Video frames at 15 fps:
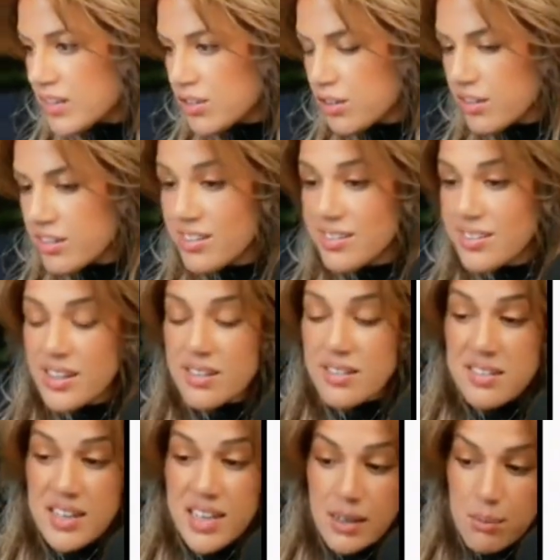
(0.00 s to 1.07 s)
took
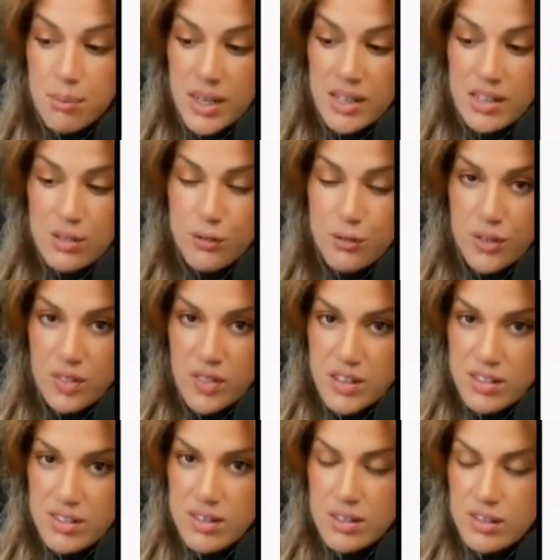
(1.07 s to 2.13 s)
16 minutes for
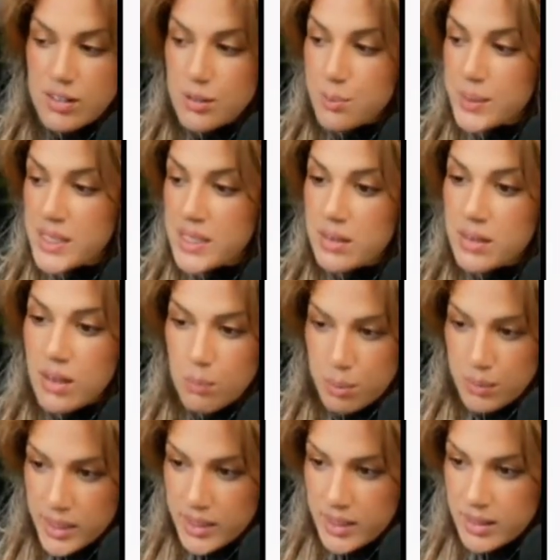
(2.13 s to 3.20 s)
this to be
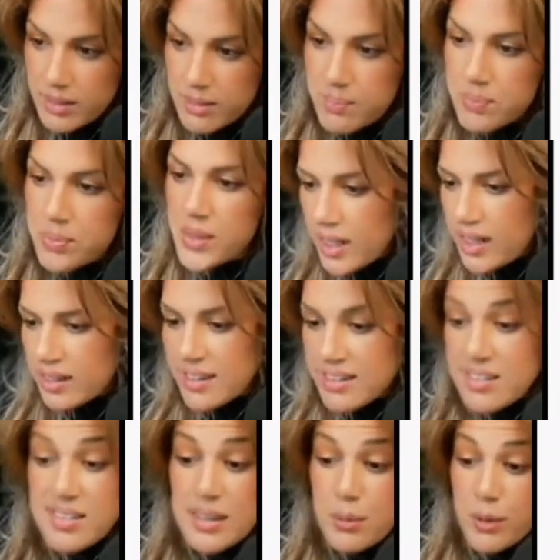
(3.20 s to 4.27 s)
completed. Let's
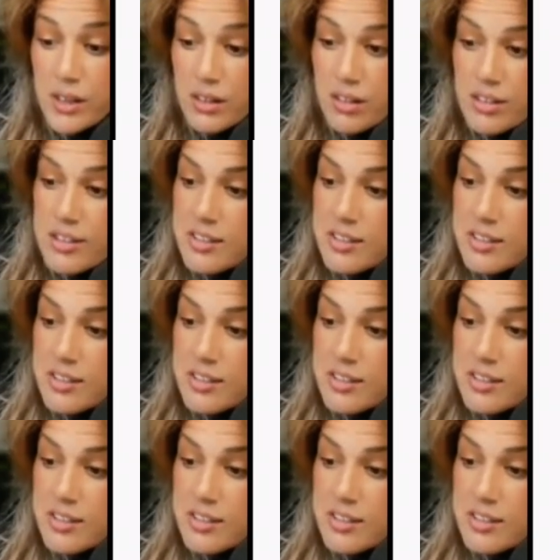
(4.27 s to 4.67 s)
see what it looks